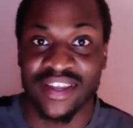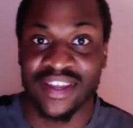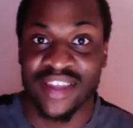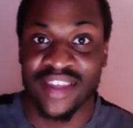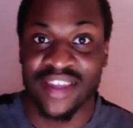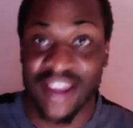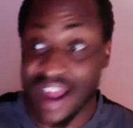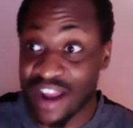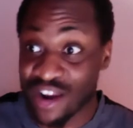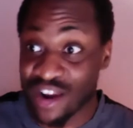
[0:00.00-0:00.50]

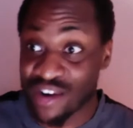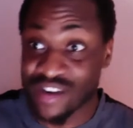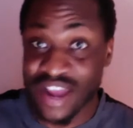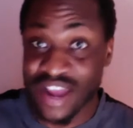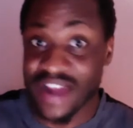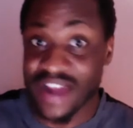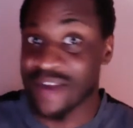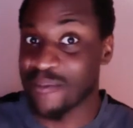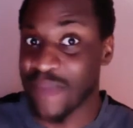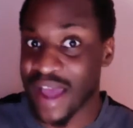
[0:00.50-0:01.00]
And I learned
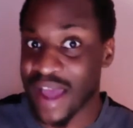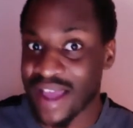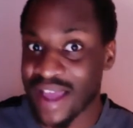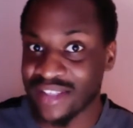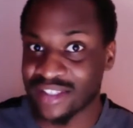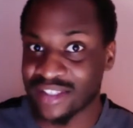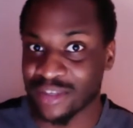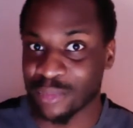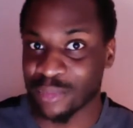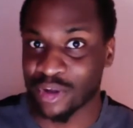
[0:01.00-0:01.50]
that in
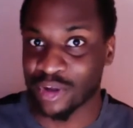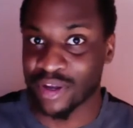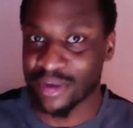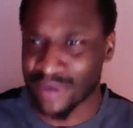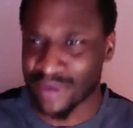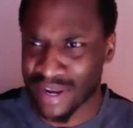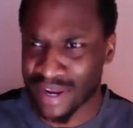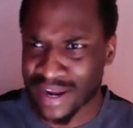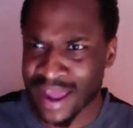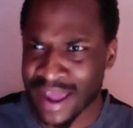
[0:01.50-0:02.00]
basketball, in
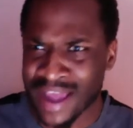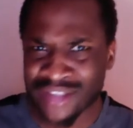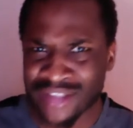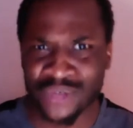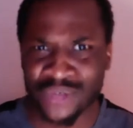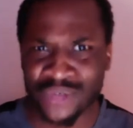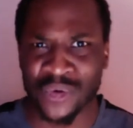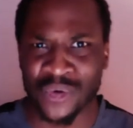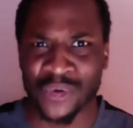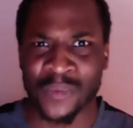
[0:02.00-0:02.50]
high
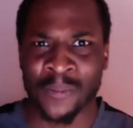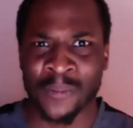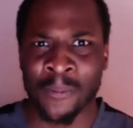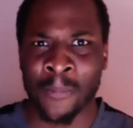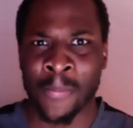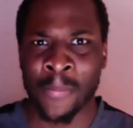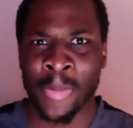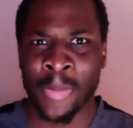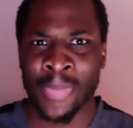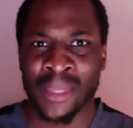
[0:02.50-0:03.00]
school.
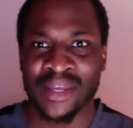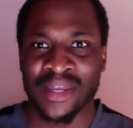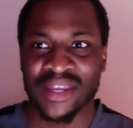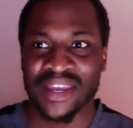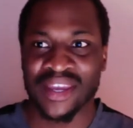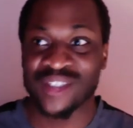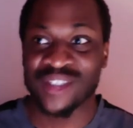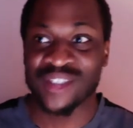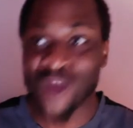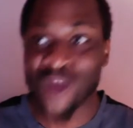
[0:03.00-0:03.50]

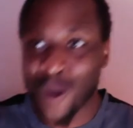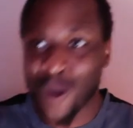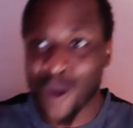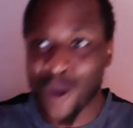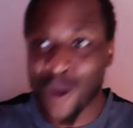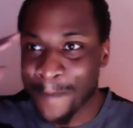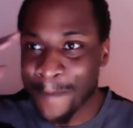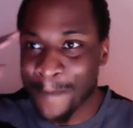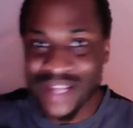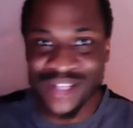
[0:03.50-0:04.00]
It's all
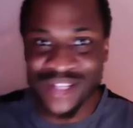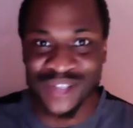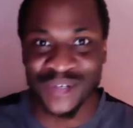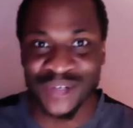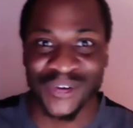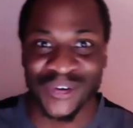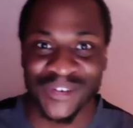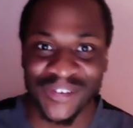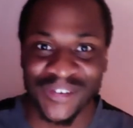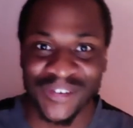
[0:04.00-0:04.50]

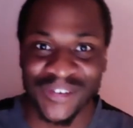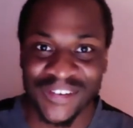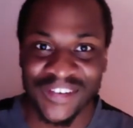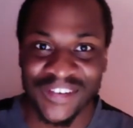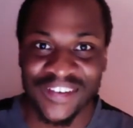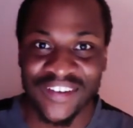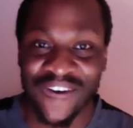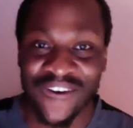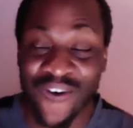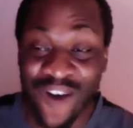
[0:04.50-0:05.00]
mental,
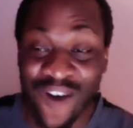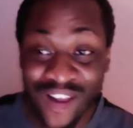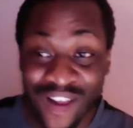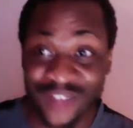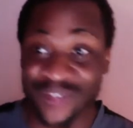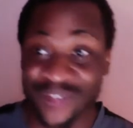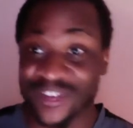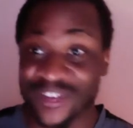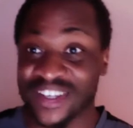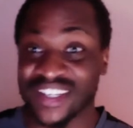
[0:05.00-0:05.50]
all
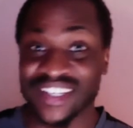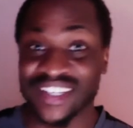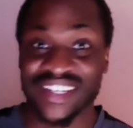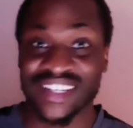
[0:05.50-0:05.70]
of it.